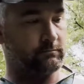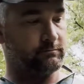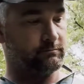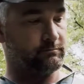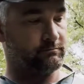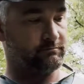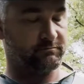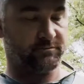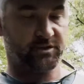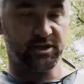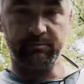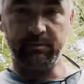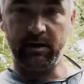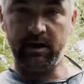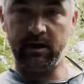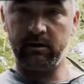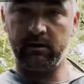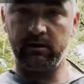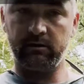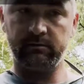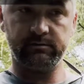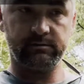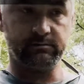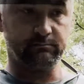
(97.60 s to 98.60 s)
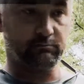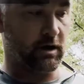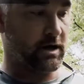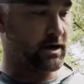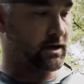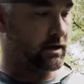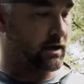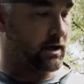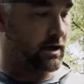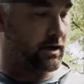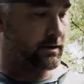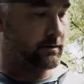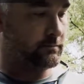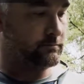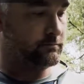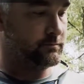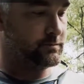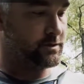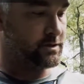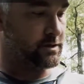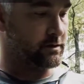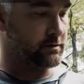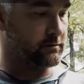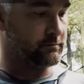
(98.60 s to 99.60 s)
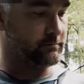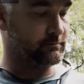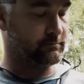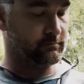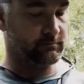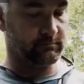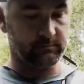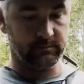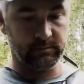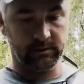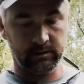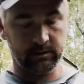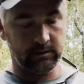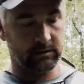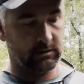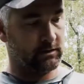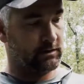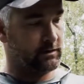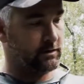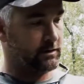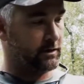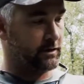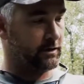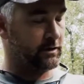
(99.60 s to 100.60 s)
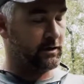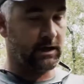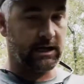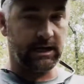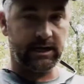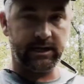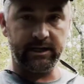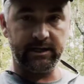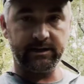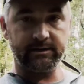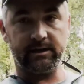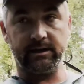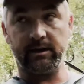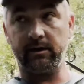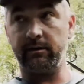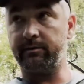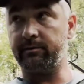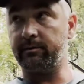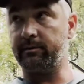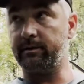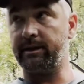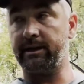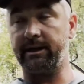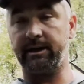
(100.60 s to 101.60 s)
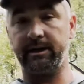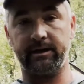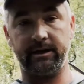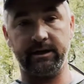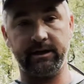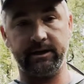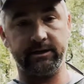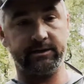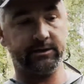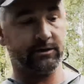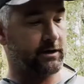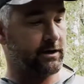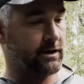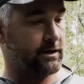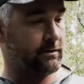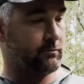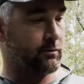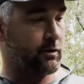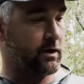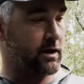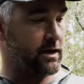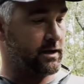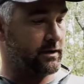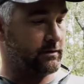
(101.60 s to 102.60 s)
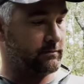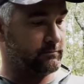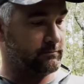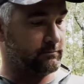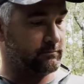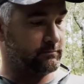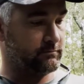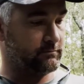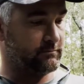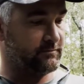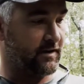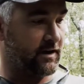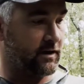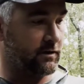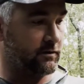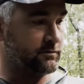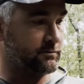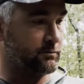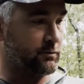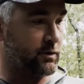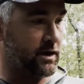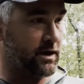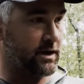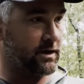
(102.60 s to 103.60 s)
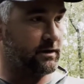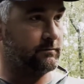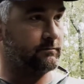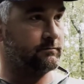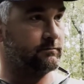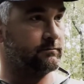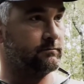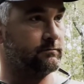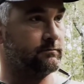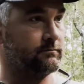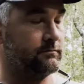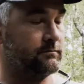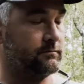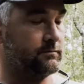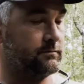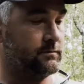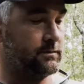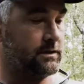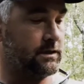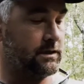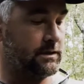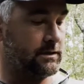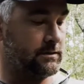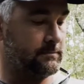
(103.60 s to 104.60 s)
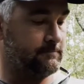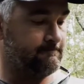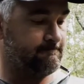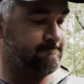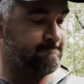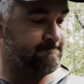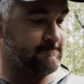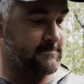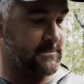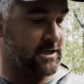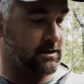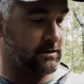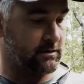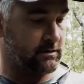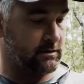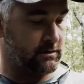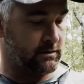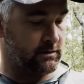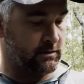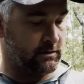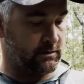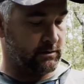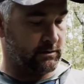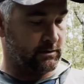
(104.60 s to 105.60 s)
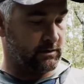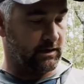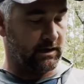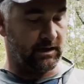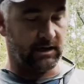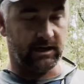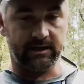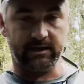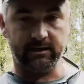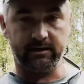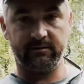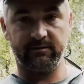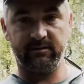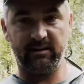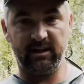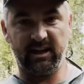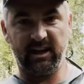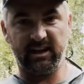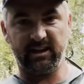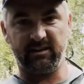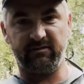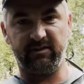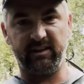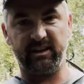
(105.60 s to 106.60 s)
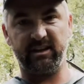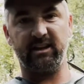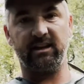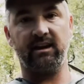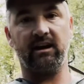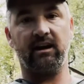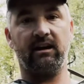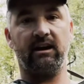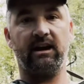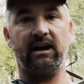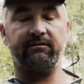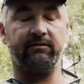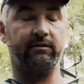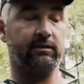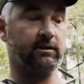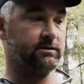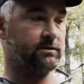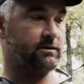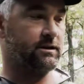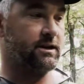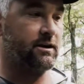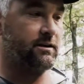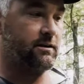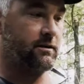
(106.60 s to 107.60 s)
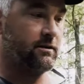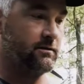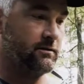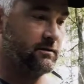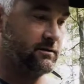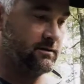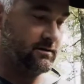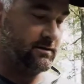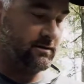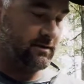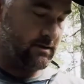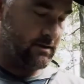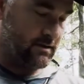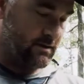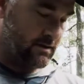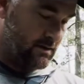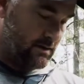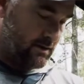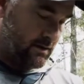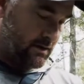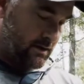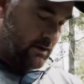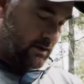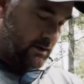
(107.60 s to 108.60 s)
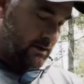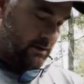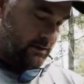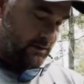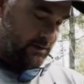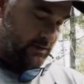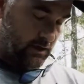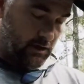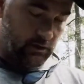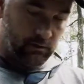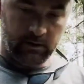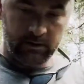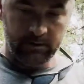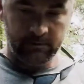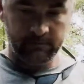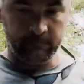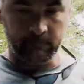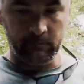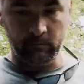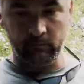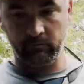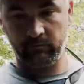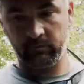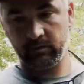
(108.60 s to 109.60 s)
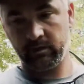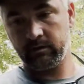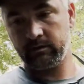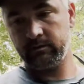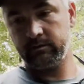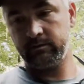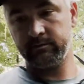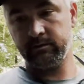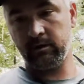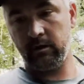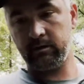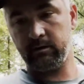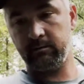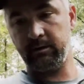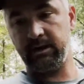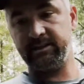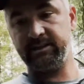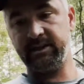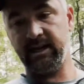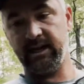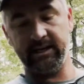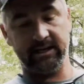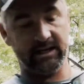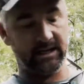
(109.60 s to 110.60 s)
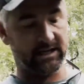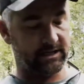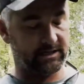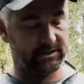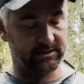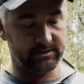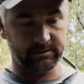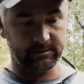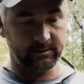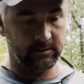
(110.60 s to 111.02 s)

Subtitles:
Cheap arrows, break a lot of them, so you know how it is. They go through a deer and hit a tree and break, ferrules break. I like a $50 half dozen arrow. So, talking about techniques,